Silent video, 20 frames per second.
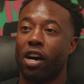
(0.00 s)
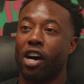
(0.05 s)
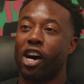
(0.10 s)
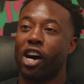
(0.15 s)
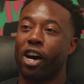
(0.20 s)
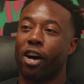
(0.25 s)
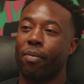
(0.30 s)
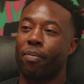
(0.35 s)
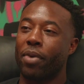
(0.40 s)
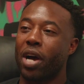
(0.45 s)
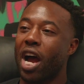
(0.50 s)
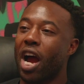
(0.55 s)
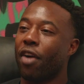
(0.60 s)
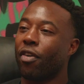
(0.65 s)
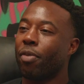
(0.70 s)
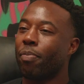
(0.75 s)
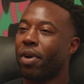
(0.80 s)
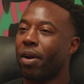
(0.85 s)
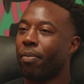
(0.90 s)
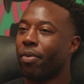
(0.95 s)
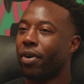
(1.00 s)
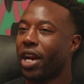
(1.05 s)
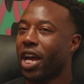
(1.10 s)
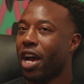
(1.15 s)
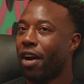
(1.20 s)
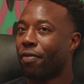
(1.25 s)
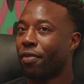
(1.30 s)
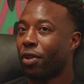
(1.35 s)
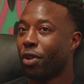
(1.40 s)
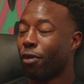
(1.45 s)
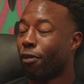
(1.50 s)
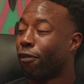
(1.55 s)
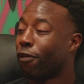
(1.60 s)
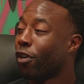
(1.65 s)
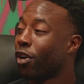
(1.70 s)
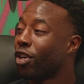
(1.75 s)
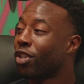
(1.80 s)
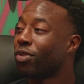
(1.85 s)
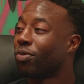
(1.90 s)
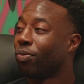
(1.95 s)
I remember after the
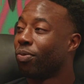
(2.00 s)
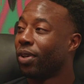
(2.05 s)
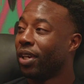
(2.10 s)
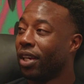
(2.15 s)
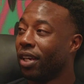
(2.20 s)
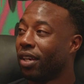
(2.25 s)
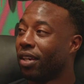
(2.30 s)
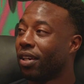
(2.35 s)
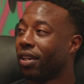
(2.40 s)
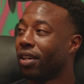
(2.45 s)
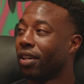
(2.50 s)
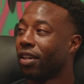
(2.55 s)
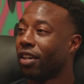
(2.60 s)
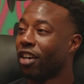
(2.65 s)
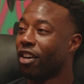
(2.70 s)
first week